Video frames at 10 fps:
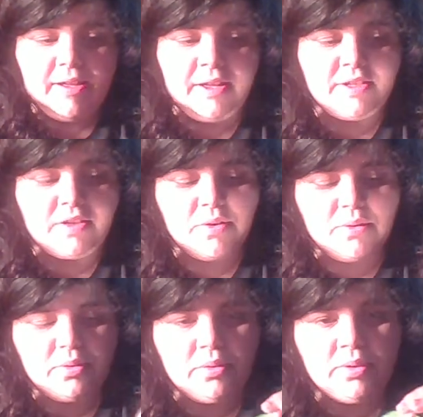
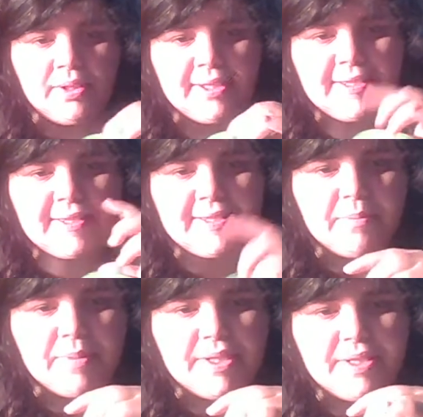So this is a
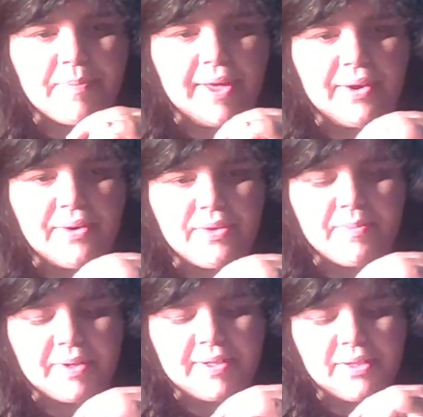bit battered,
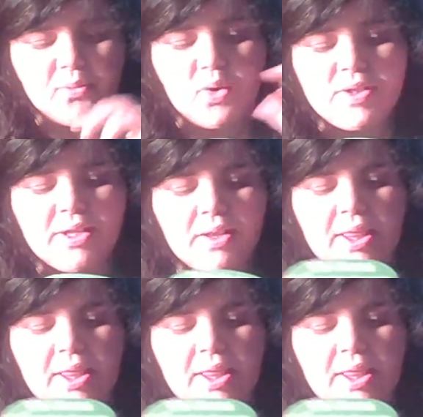but it was the